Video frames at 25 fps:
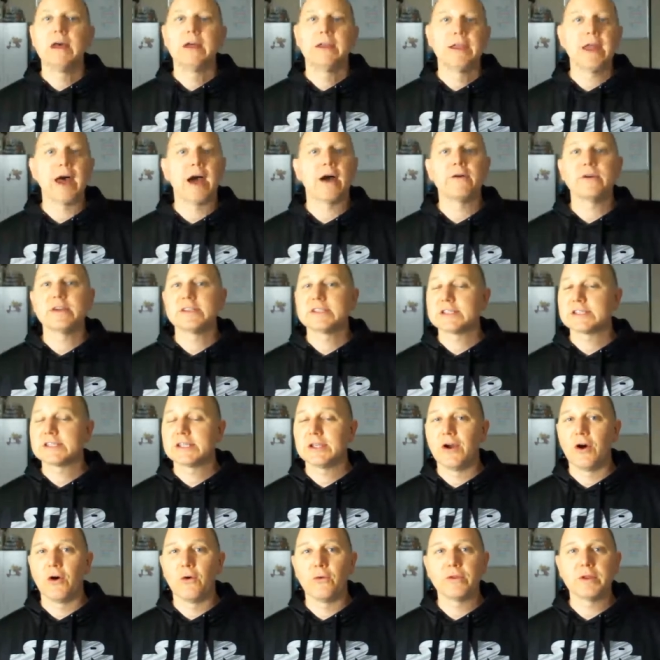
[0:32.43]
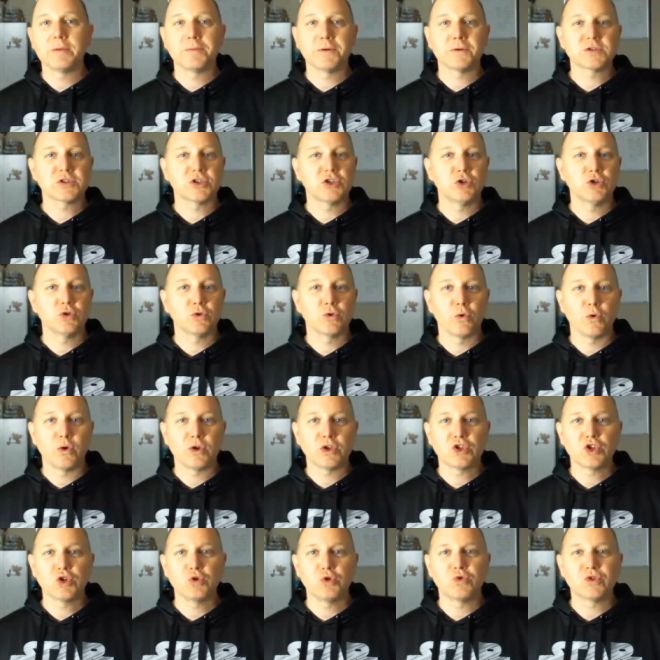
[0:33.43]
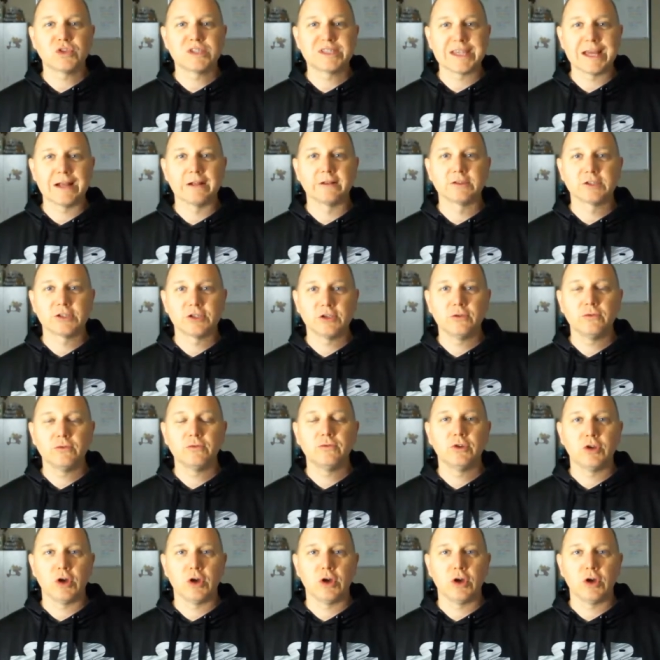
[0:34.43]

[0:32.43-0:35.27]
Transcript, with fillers: Now, is this the only person you're going to sell to?